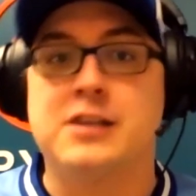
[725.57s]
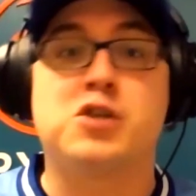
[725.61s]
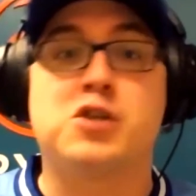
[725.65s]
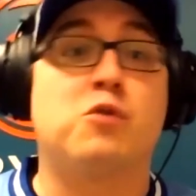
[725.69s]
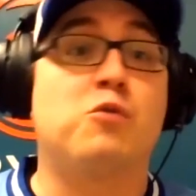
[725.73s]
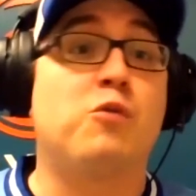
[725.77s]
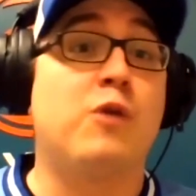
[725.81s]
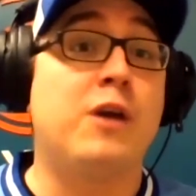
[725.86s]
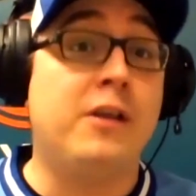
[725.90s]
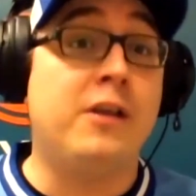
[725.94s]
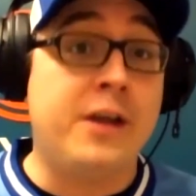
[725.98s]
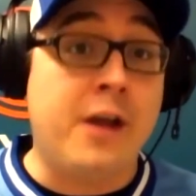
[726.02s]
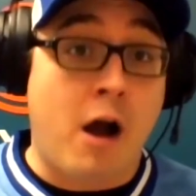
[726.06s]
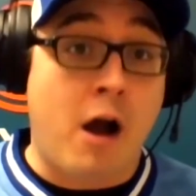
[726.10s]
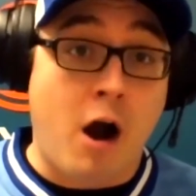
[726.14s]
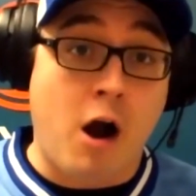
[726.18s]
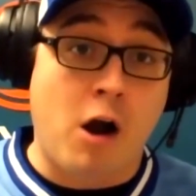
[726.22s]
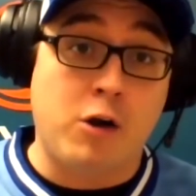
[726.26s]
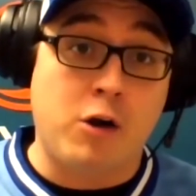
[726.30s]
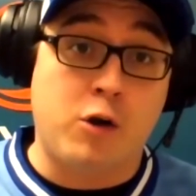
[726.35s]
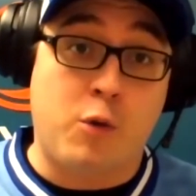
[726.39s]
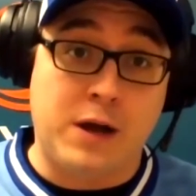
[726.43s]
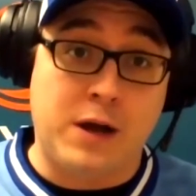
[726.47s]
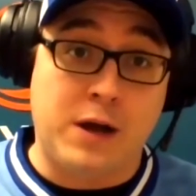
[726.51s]
It's a really
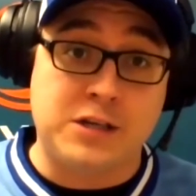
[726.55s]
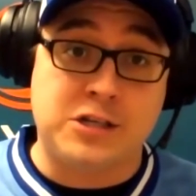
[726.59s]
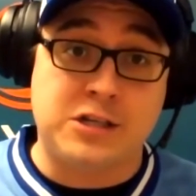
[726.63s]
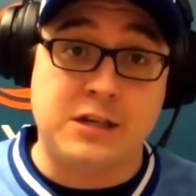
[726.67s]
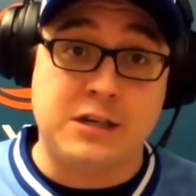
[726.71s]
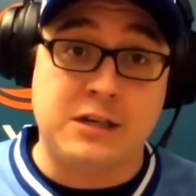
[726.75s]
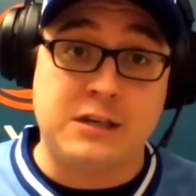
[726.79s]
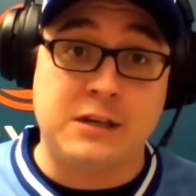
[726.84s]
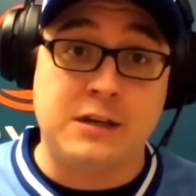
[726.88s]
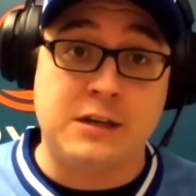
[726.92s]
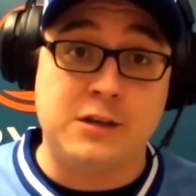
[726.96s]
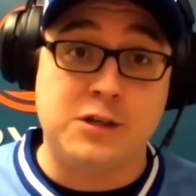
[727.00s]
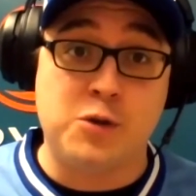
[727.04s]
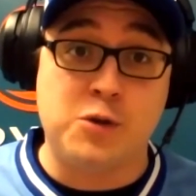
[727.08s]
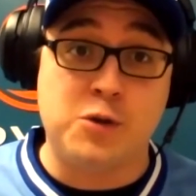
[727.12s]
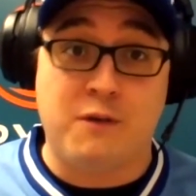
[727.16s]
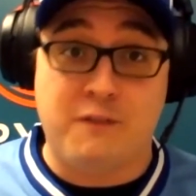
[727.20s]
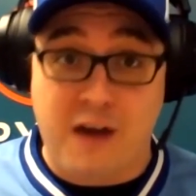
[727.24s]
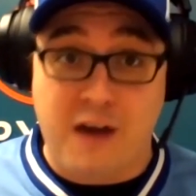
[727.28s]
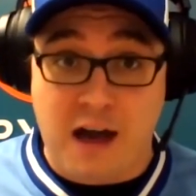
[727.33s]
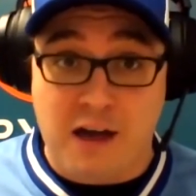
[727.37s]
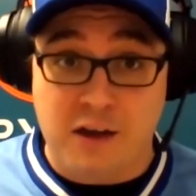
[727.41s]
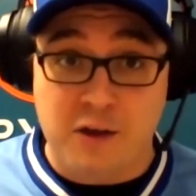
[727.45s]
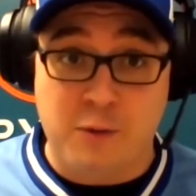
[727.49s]
hard question to
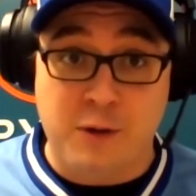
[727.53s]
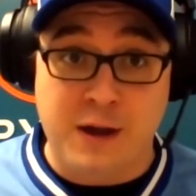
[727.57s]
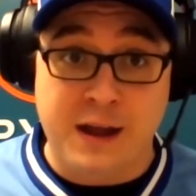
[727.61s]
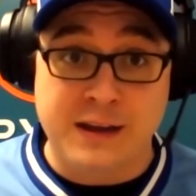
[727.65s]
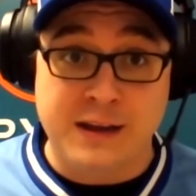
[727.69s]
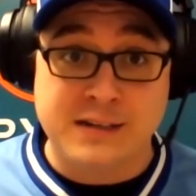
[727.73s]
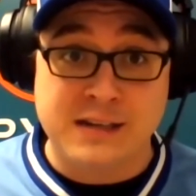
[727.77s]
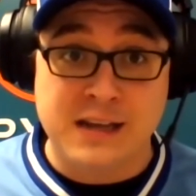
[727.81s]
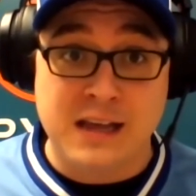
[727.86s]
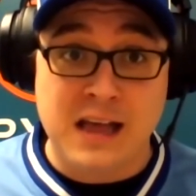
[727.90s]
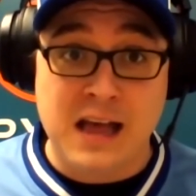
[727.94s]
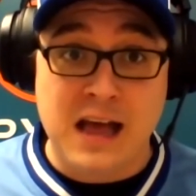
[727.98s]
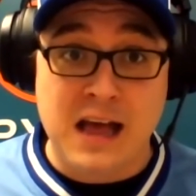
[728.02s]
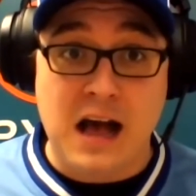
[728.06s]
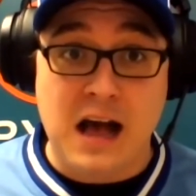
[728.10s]
evaluate.